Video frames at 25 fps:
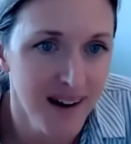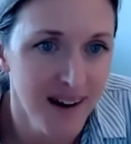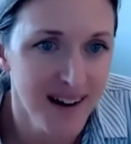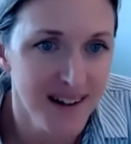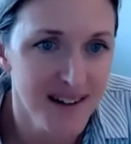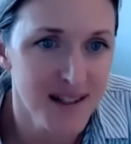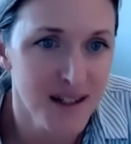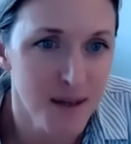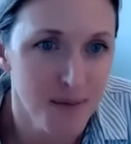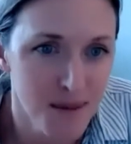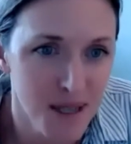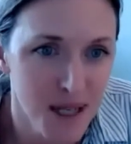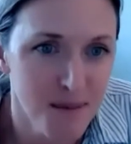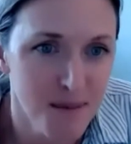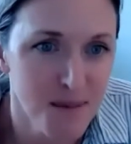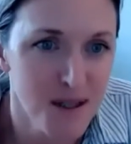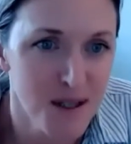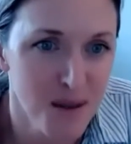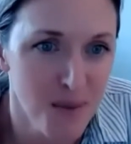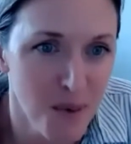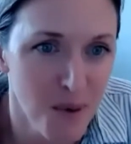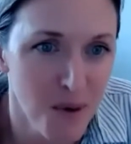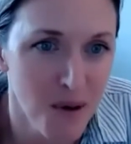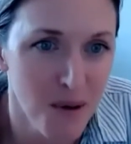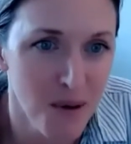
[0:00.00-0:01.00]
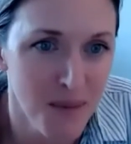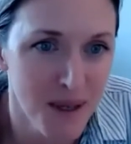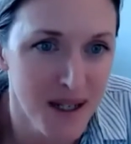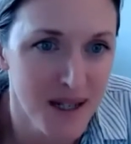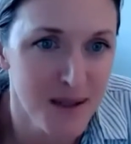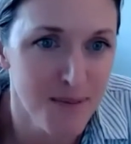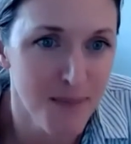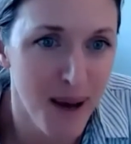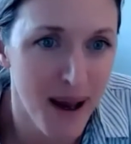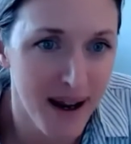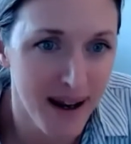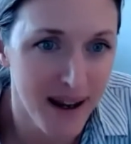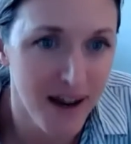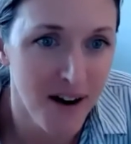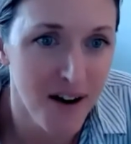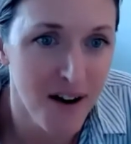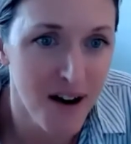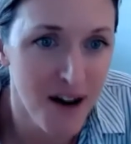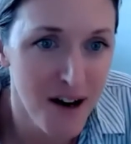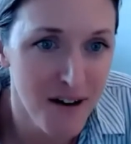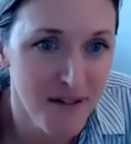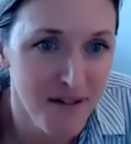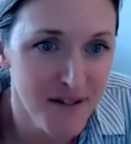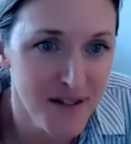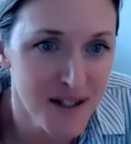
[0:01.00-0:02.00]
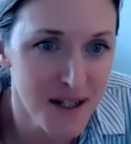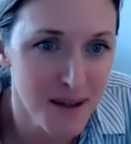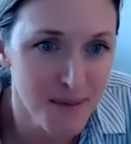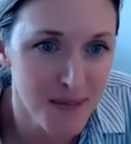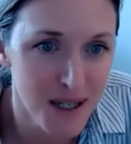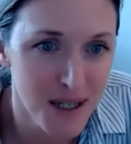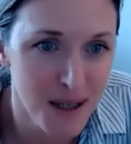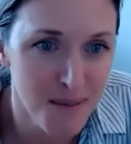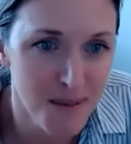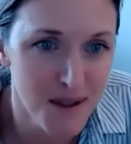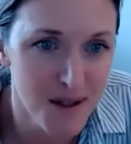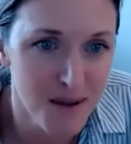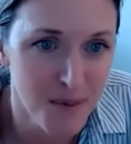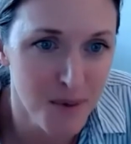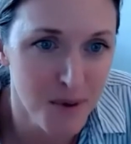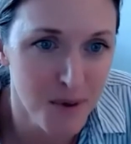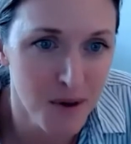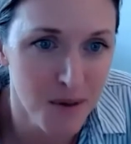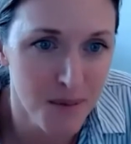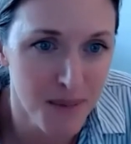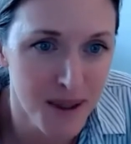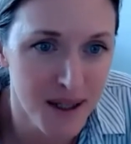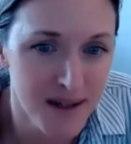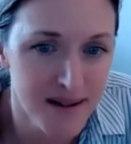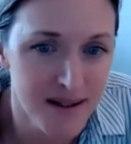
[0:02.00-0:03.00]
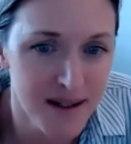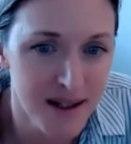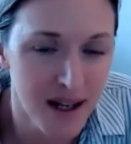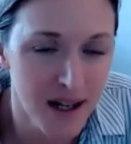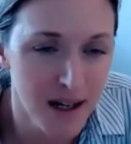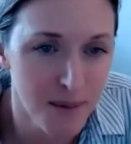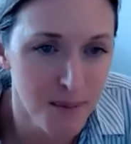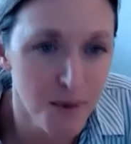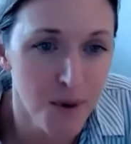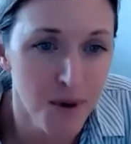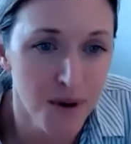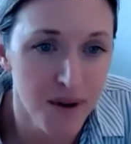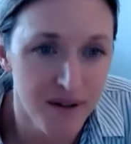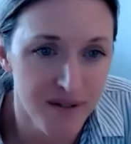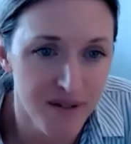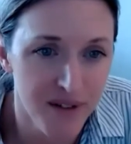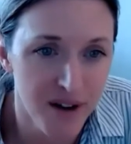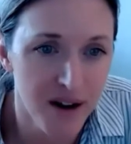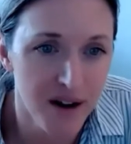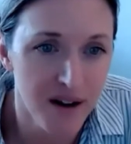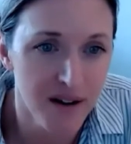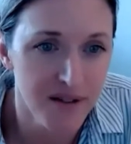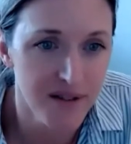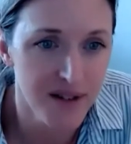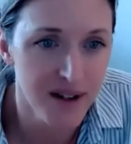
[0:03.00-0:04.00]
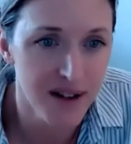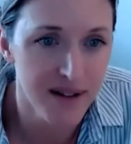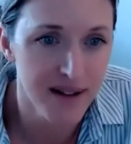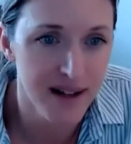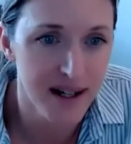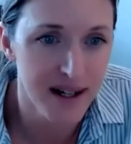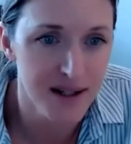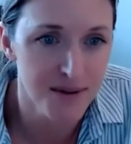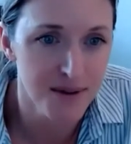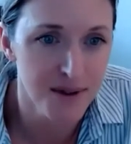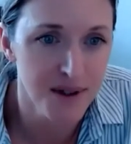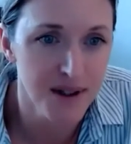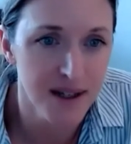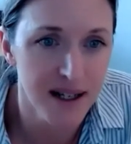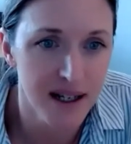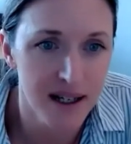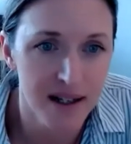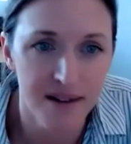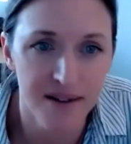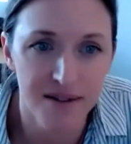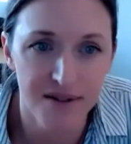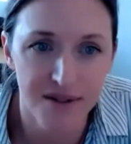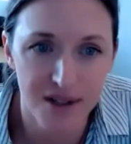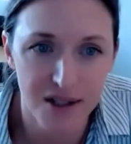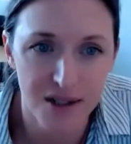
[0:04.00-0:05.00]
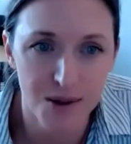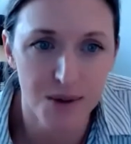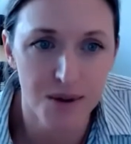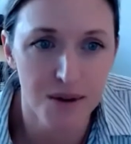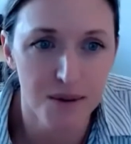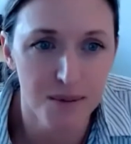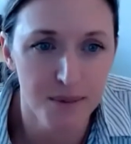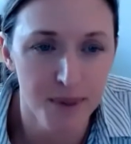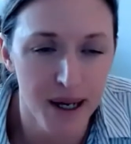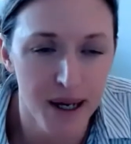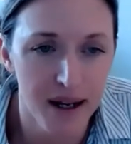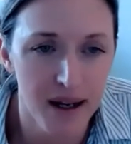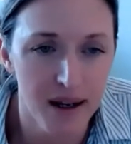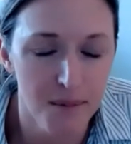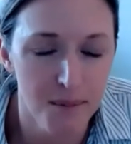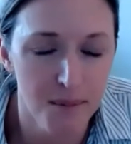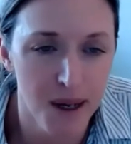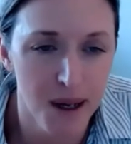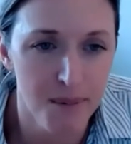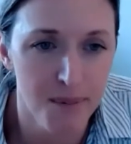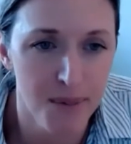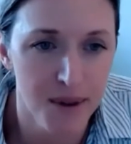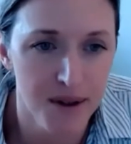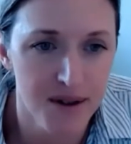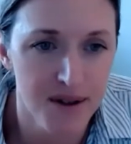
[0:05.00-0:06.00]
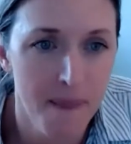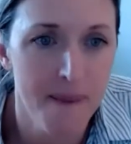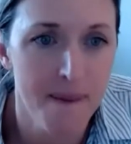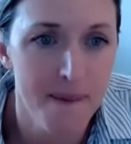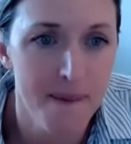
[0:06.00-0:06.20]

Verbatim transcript: Sometimes support means backing off. Sometimes support means getting more involved. And that's really individual by, by person.